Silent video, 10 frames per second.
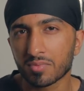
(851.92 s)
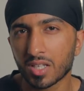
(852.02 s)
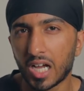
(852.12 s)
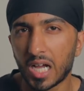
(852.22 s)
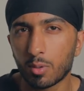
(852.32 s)

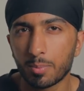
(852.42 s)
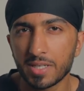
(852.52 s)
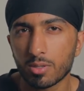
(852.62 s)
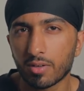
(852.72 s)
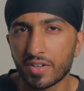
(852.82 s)
I will be
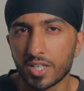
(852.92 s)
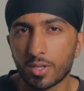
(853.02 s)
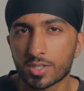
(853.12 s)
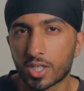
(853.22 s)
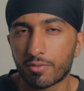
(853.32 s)
doing
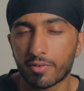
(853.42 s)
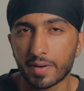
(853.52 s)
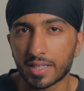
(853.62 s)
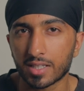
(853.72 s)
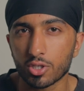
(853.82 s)
videos
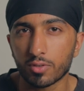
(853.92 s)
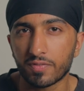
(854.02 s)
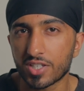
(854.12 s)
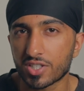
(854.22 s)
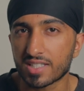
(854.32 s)
covering the new
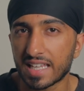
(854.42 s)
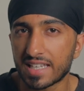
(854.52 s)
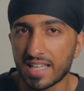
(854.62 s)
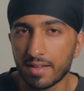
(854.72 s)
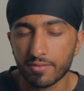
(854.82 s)
features in
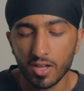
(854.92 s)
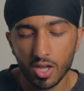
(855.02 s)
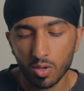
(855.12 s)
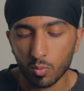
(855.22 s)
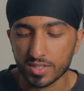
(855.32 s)
depth
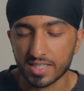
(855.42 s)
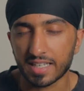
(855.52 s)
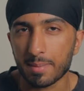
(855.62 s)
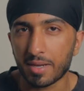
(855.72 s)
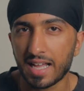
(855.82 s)
once I
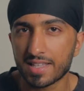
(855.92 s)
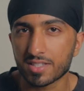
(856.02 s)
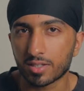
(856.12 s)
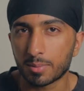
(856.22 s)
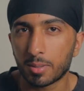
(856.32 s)
get my hands
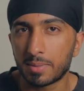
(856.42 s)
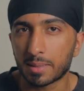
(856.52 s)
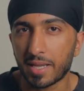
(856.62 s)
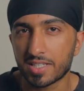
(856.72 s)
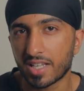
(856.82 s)
on the public
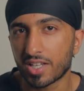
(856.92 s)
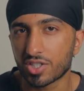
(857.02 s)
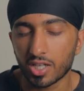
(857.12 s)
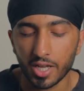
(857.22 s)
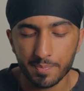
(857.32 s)
beta in
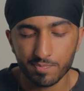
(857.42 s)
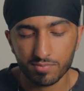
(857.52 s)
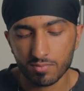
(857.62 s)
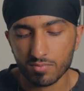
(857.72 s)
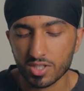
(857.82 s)
July.
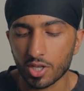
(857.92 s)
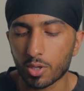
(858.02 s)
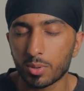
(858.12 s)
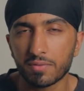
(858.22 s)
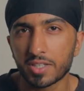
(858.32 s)

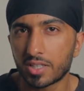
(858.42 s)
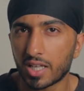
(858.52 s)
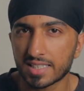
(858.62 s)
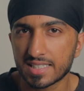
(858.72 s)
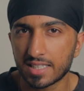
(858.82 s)
So if you'd
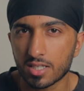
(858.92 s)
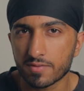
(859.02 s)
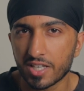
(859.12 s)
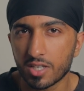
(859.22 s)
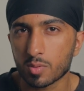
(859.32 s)
like to see those
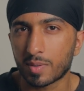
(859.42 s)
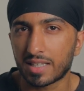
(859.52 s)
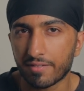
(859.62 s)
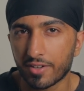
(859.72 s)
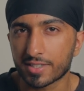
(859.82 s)
videos when
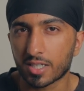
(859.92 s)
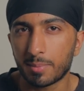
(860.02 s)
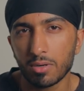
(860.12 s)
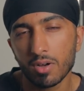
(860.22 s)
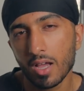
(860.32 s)
they first come
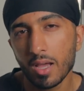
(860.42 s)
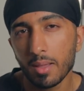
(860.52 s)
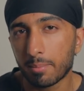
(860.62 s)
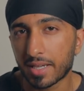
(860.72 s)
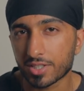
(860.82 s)
out,
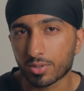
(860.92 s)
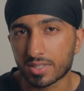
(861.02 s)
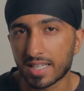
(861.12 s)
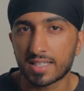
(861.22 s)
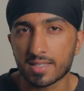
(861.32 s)
make sure
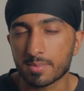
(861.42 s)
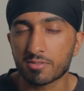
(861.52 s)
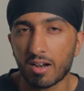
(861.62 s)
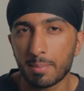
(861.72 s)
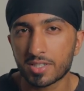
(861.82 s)
to hit the
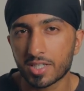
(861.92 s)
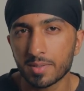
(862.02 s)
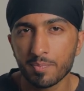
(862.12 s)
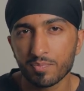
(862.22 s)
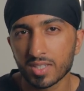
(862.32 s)
subscribe
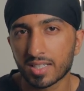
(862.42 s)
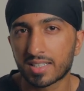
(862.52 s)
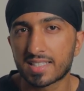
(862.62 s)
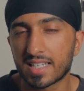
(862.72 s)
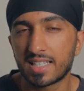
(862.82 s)
button.
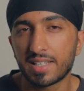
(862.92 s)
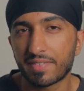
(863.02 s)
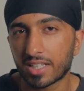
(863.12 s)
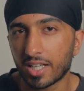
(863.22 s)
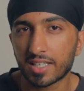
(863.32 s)
Consider
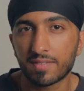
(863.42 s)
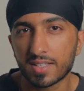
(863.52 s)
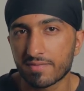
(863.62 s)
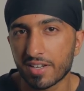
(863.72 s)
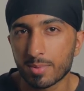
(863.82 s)
leaving a like if
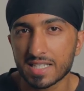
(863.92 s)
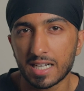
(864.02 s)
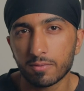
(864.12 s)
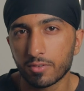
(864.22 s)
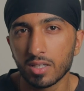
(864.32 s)
this video was
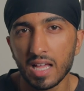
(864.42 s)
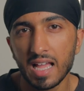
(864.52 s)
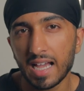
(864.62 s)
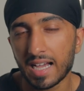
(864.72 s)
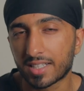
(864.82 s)
helpful,
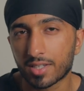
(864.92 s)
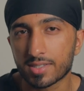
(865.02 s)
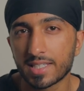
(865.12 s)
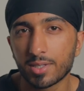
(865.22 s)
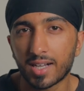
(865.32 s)
and I'll
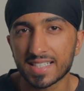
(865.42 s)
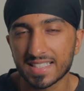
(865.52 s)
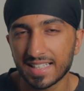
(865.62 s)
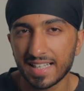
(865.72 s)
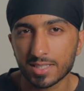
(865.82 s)
see you guys in
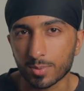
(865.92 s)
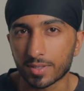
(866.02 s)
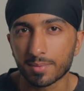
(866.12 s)
the next one.